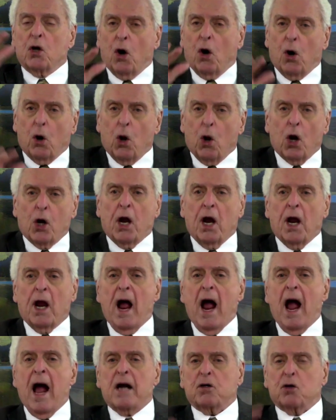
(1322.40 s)
they're looking
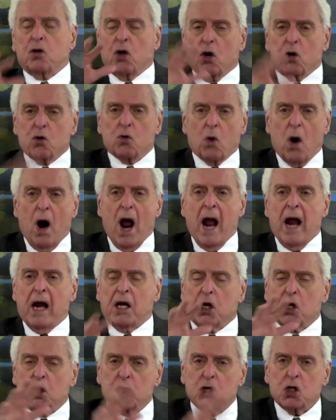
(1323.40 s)
at to try
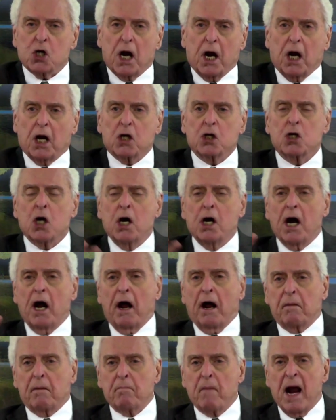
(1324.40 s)
and change
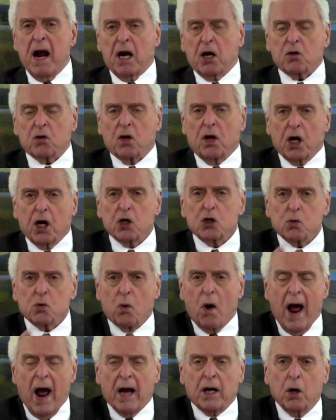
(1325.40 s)
and make things
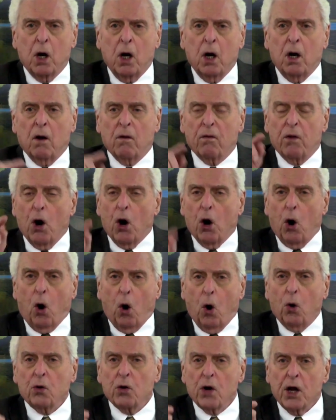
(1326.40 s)
right, they're
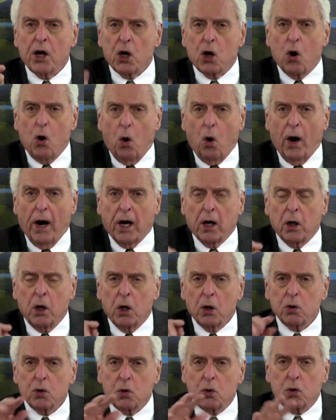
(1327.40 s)
only going
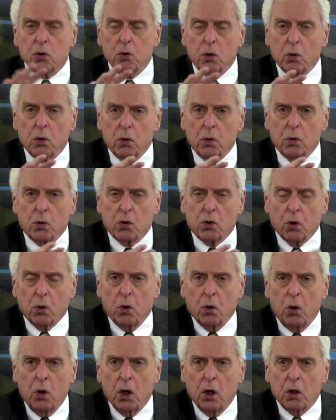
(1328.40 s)

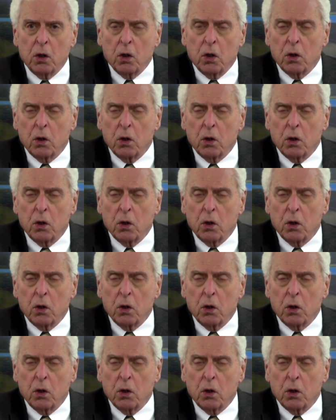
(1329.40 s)
to